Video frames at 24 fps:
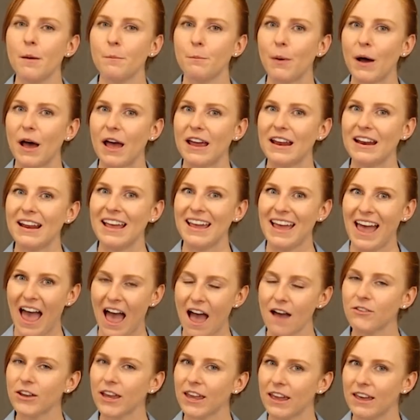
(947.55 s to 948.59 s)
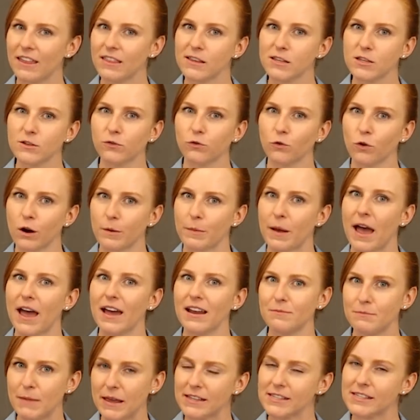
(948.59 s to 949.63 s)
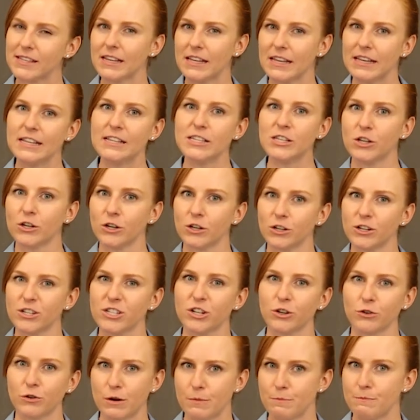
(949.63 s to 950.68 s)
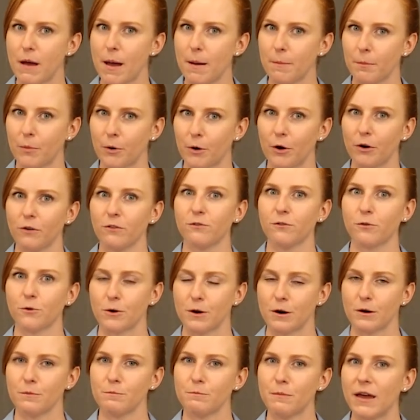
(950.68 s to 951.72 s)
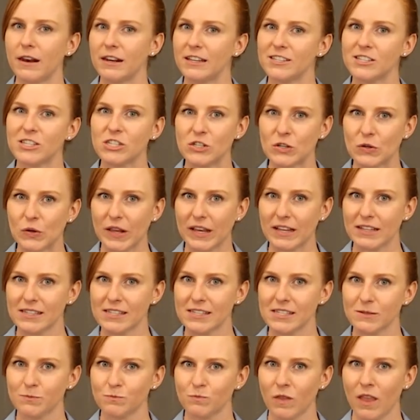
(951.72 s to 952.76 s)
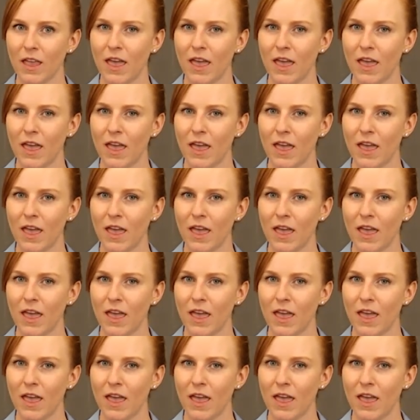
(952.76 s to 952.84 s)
but having it in this format makes it easier to remember for many students.